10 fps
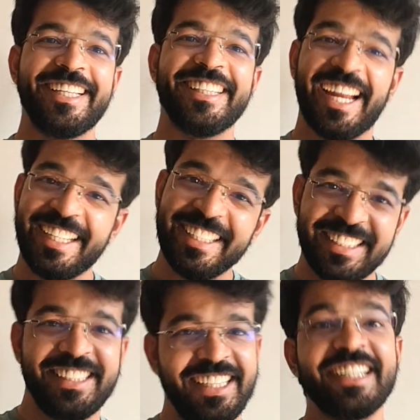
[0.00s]
That
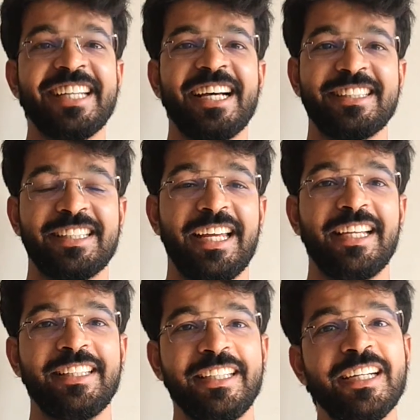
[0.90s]
is their task.
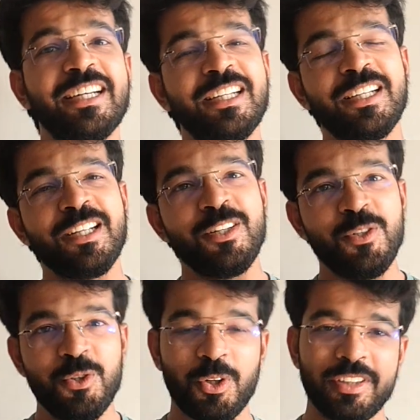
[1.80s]
Like their
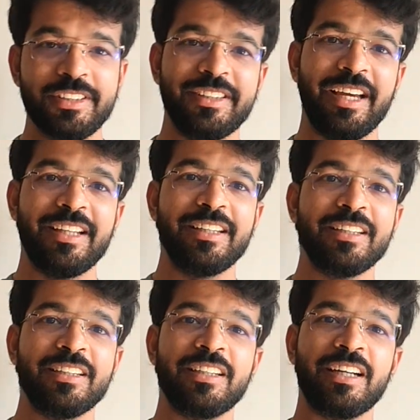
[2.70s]
neurons and
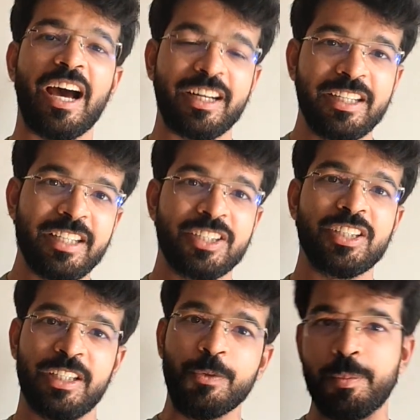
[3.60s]
the
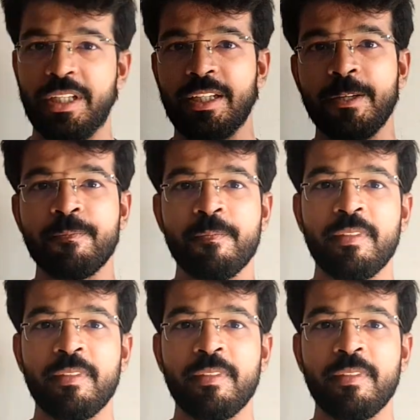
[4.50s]
architecture that we build